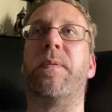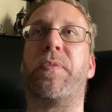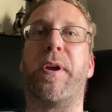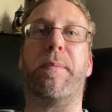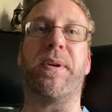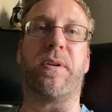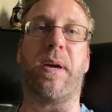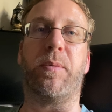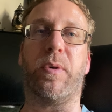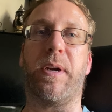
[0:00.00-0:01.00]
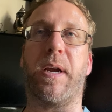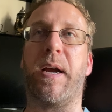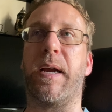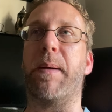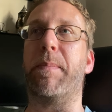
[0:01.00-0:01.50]
there have been times where
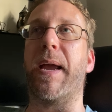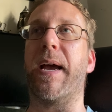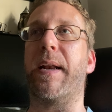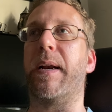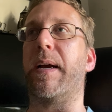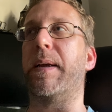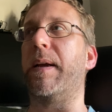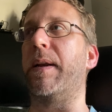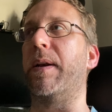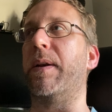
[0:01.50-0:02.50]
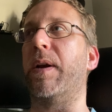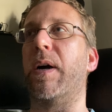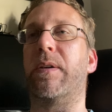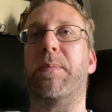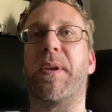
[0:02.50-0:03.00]
I got mad and I
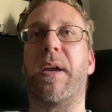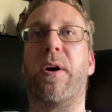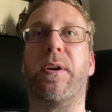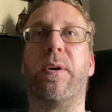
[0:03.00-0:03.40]
knocked something out,